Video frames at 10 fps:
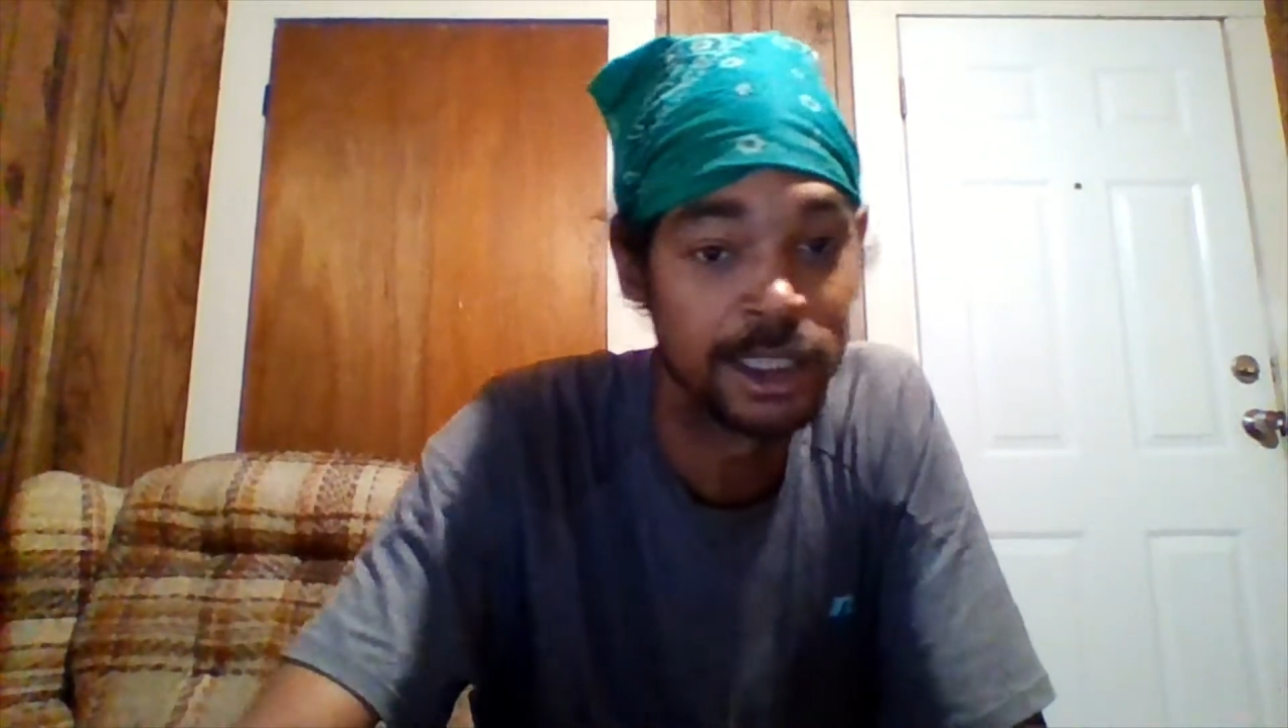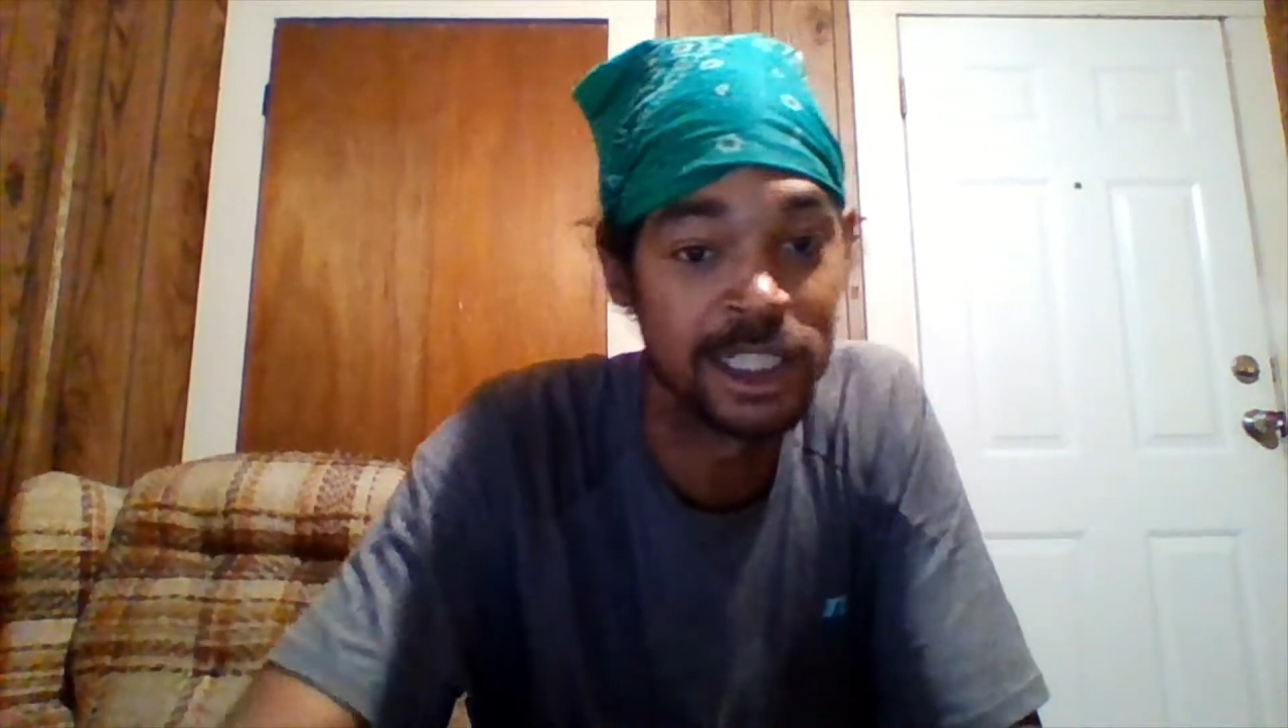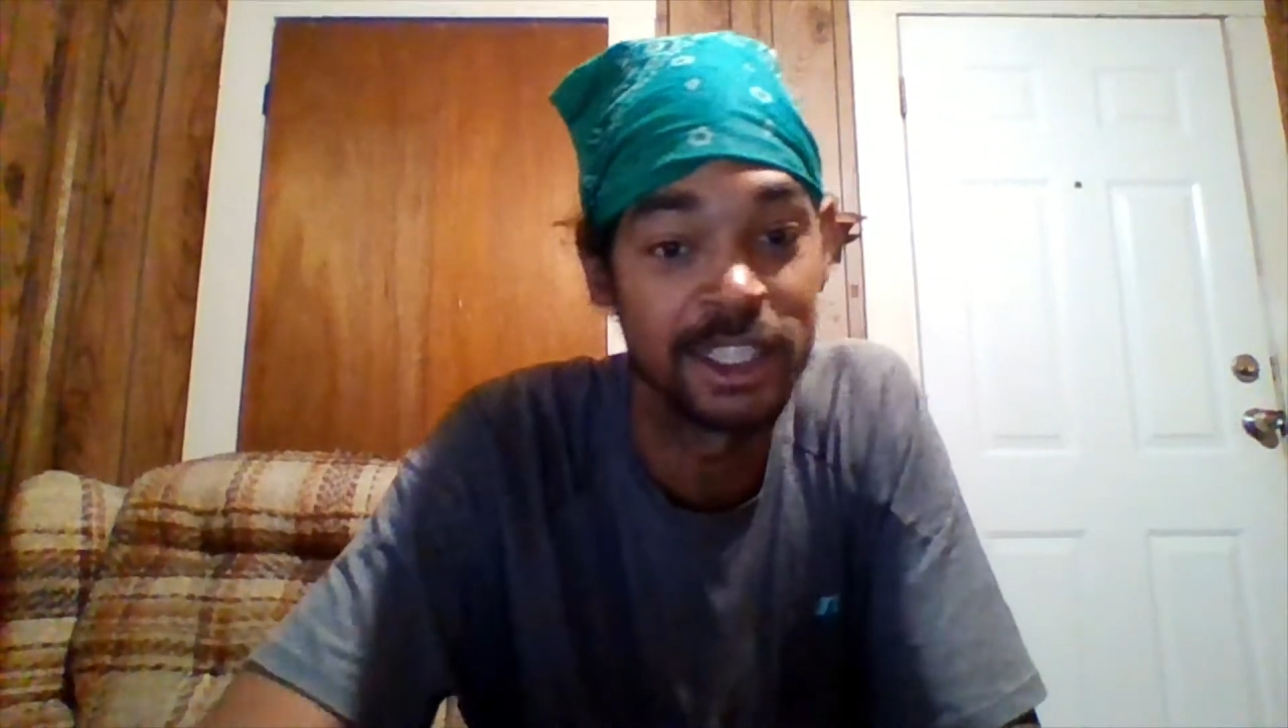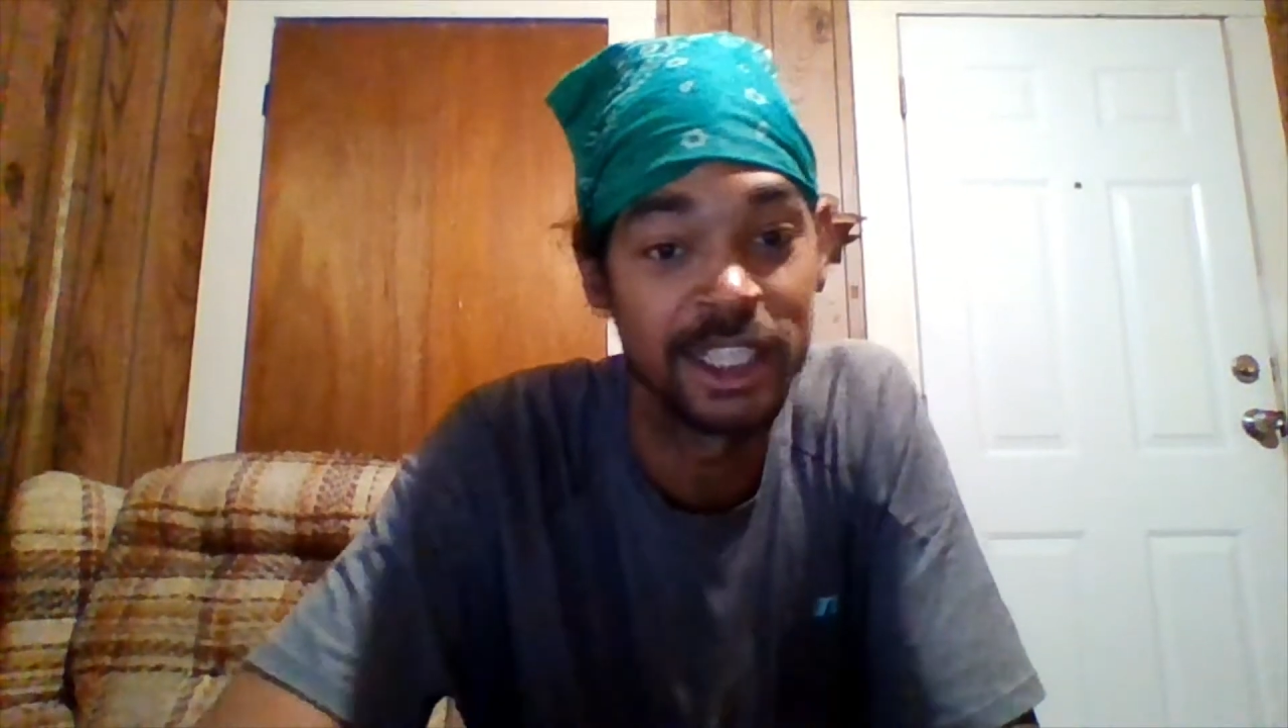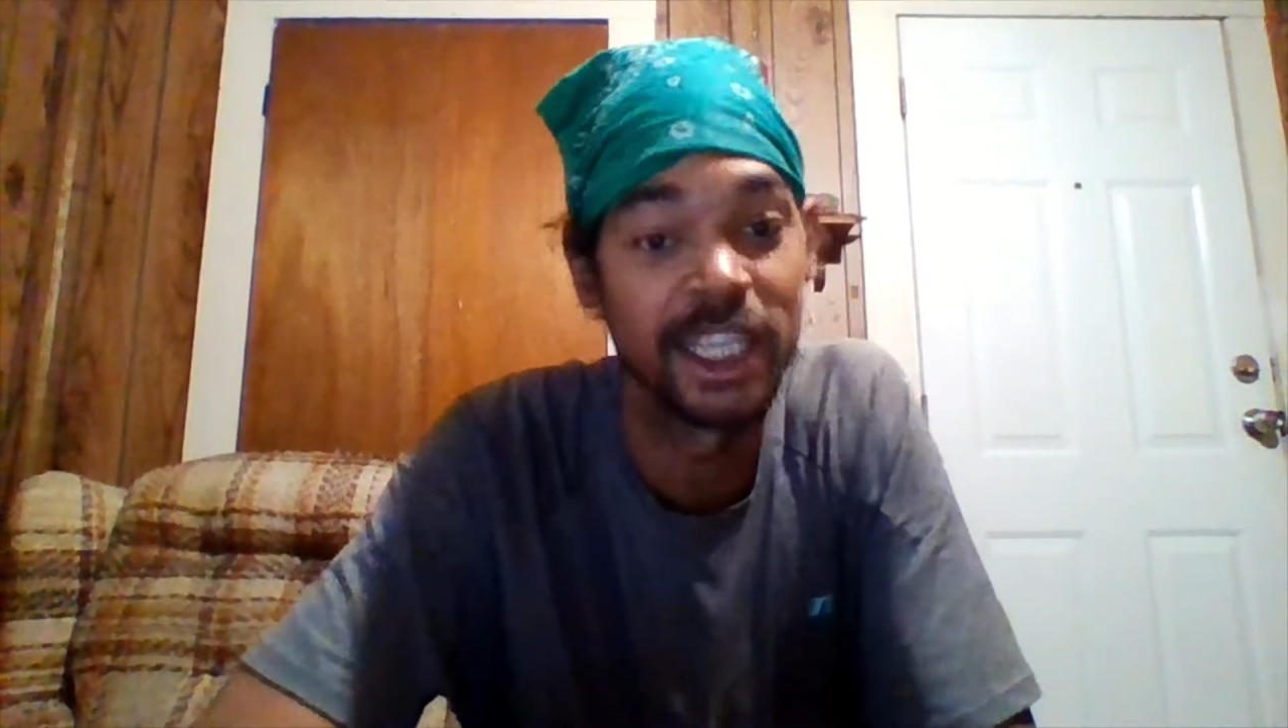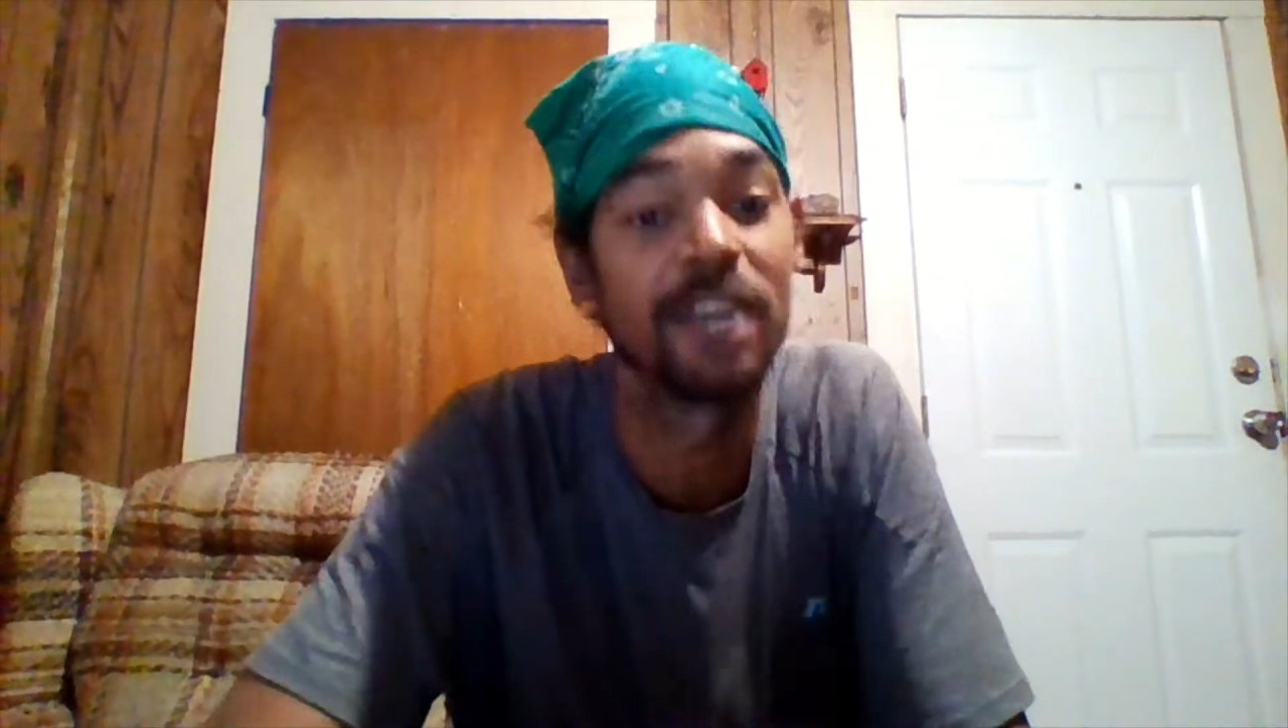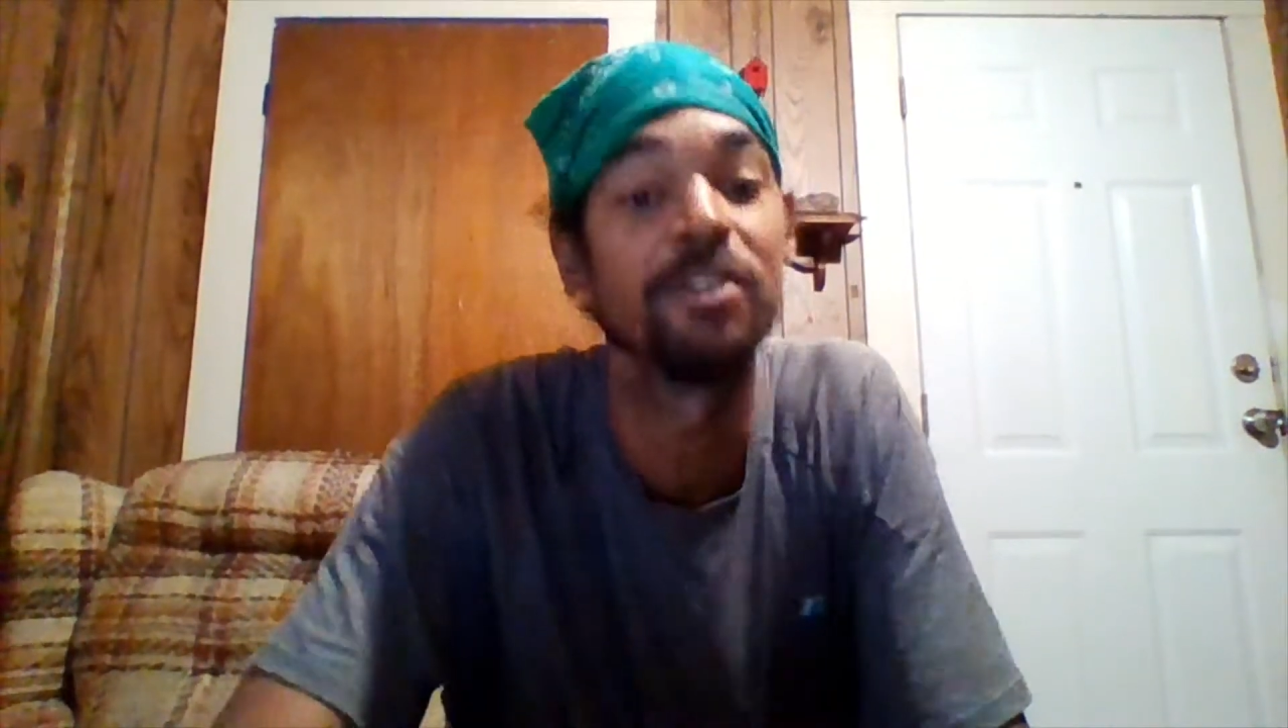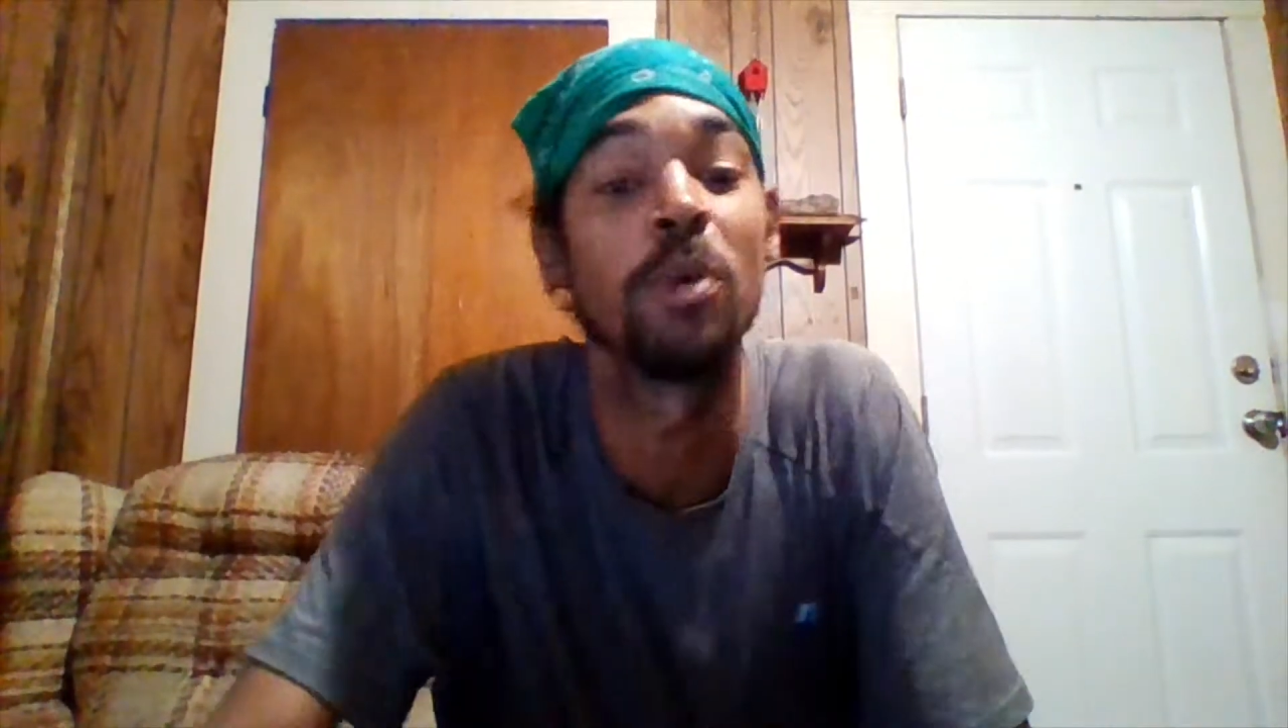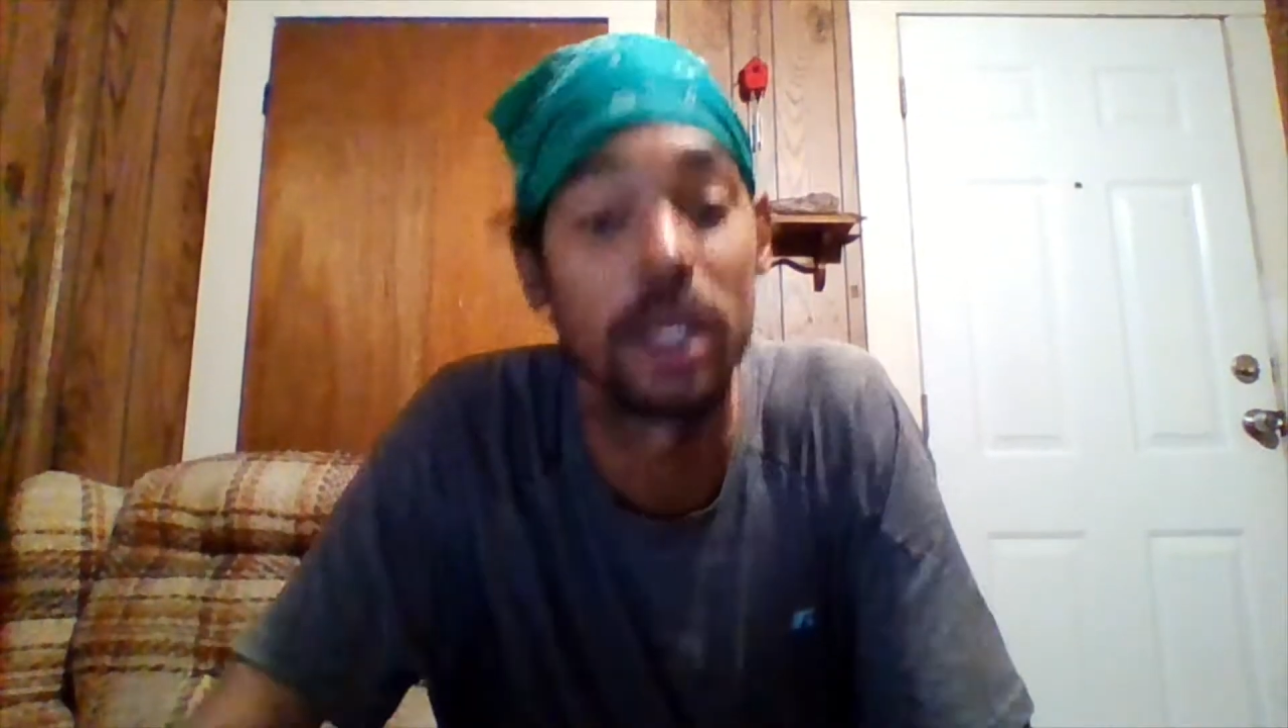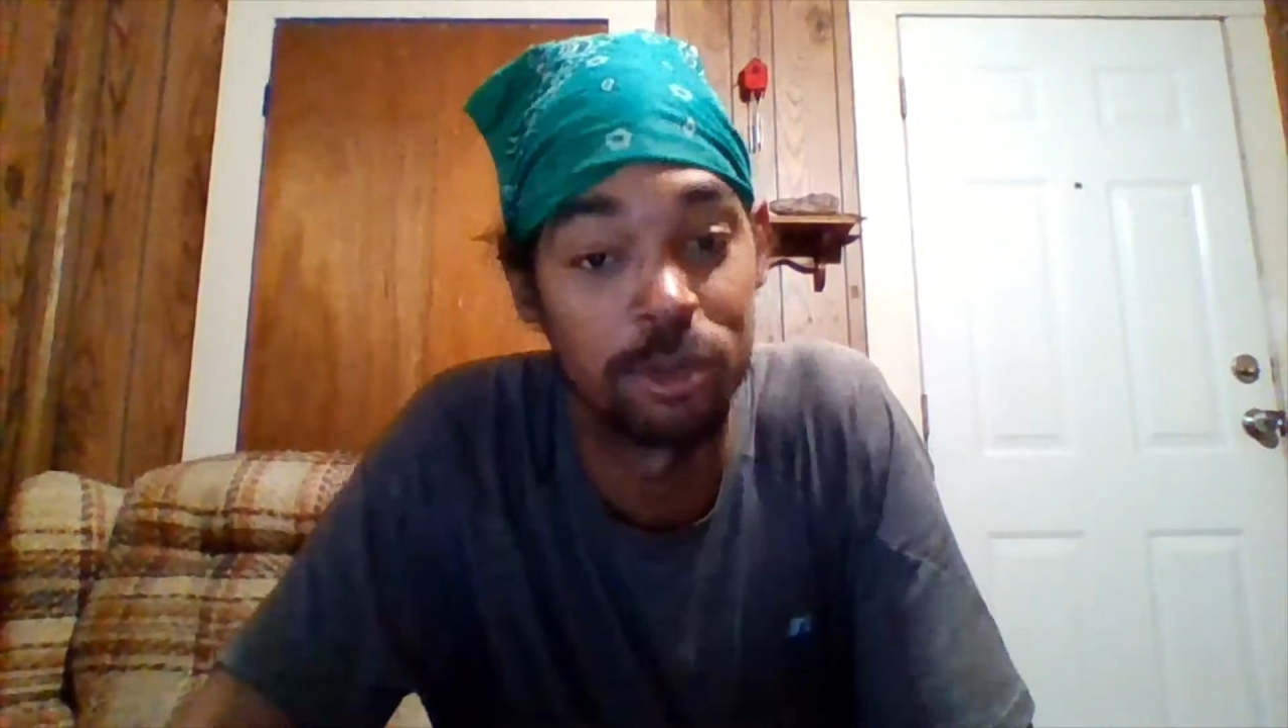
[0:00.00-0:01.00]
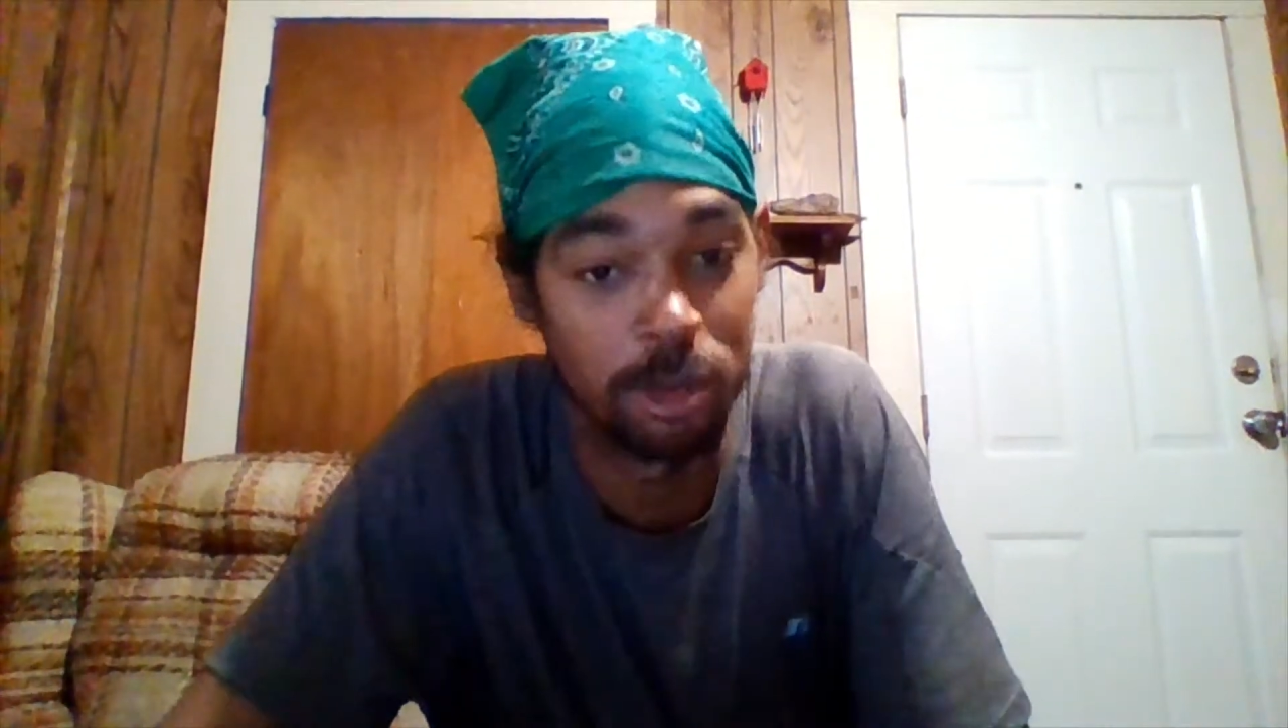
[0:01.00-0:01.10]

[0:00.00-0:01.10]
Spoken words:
because I did every one